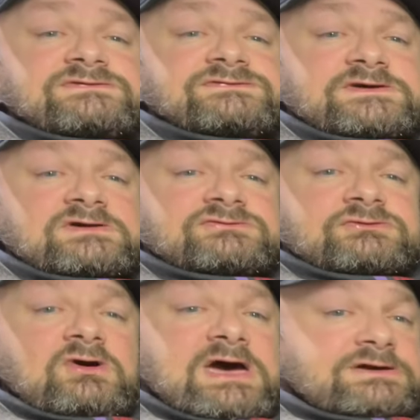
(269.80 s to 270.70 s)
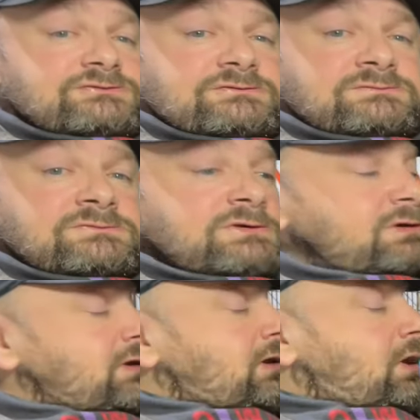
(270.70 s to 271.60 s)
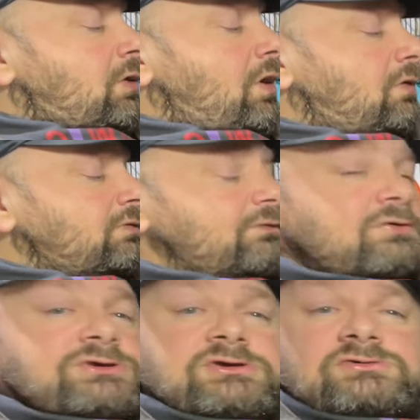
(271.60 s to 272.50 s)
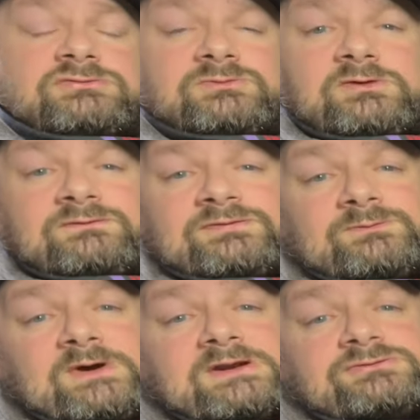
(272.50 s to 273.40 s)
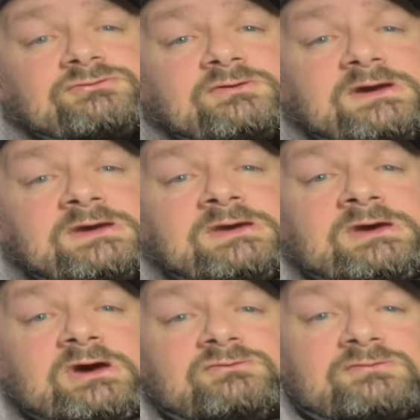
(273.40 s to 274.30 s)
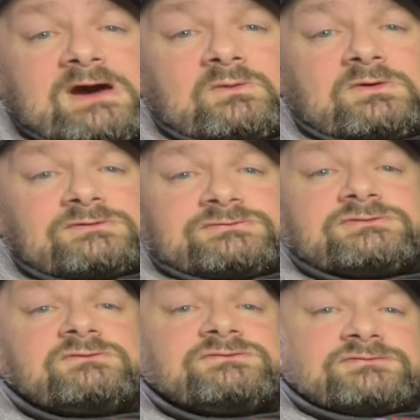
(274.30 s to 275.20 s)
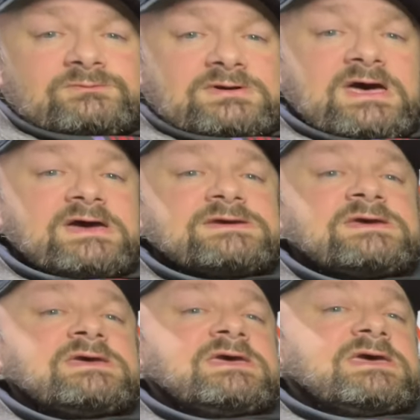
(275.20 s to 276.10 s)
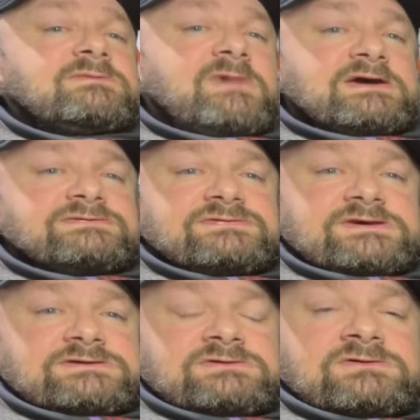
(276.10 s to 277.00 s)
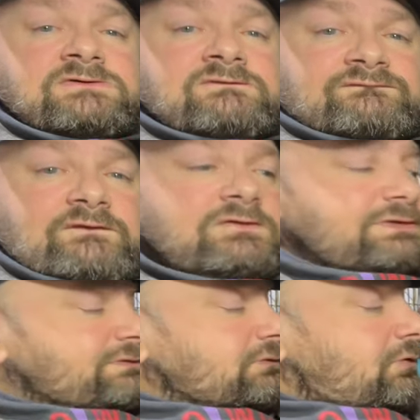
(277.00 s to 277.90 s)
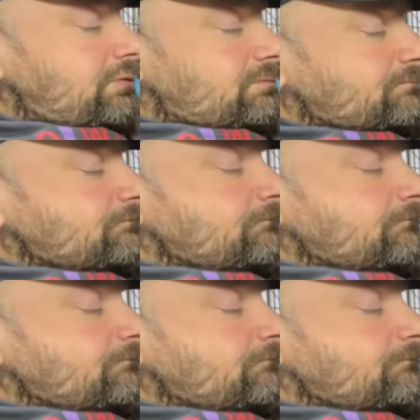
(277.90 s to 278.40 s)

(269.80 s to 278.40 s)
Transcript: a single shot action, although you can remove the pellet tray and Ratworks do supply a magazine for this gun.